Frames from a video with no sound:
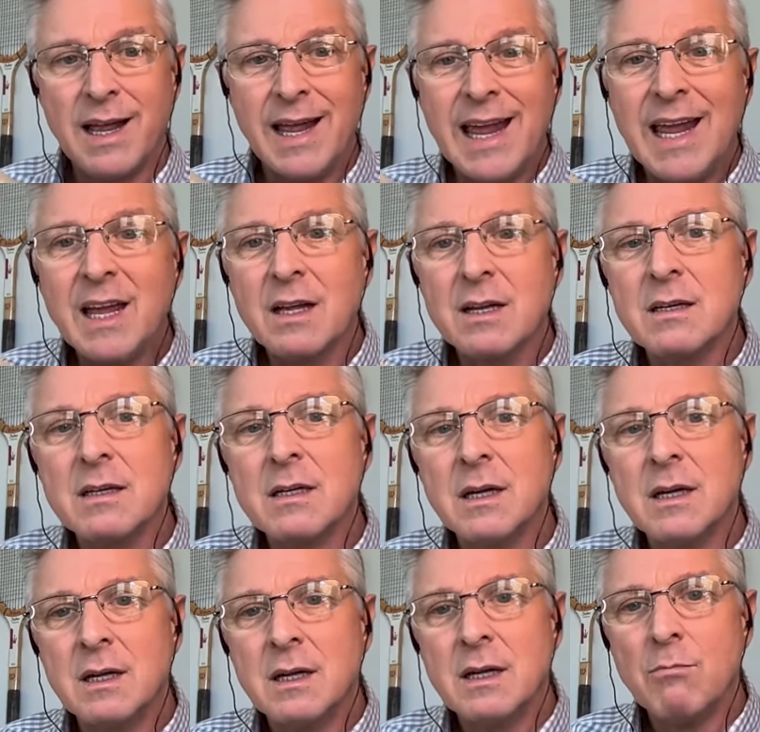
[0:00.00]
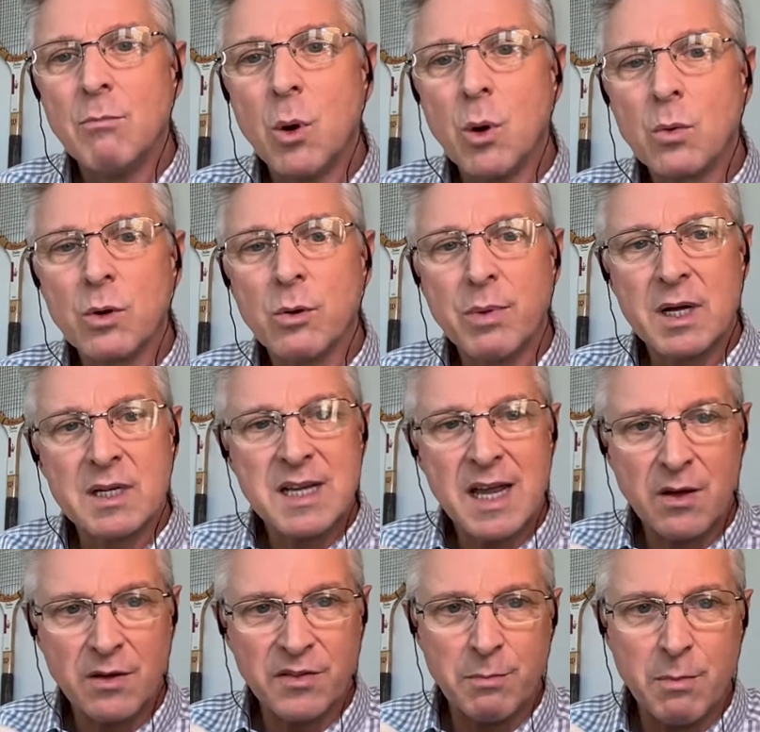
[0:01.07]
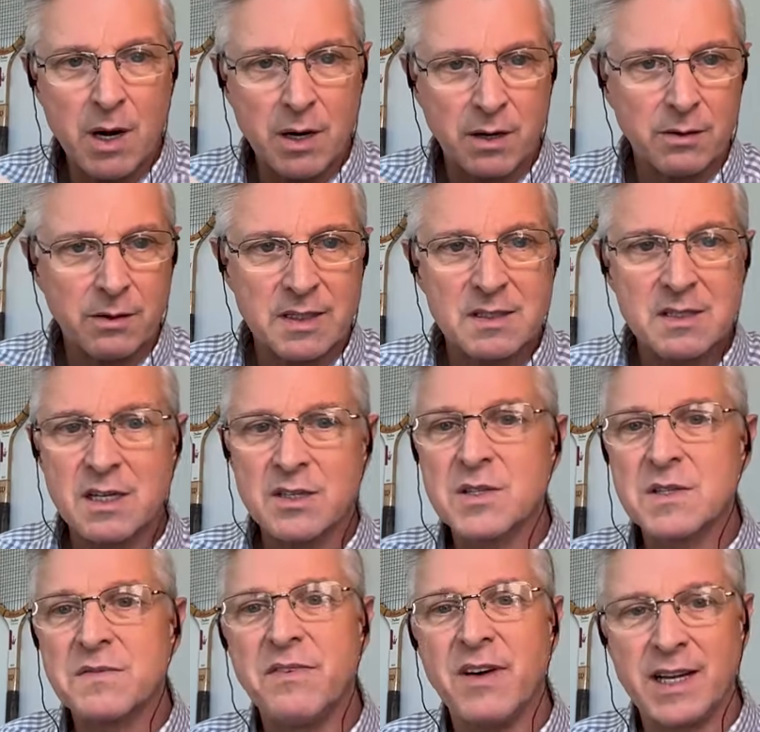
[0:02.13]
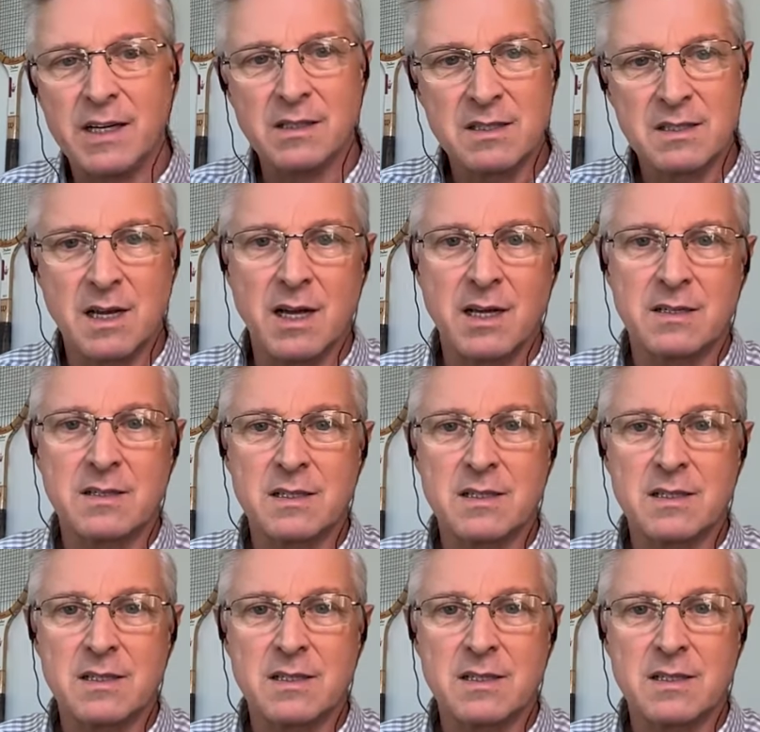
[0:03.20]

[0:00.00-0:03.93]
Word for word: and more robust health monitoring, such as vital signs.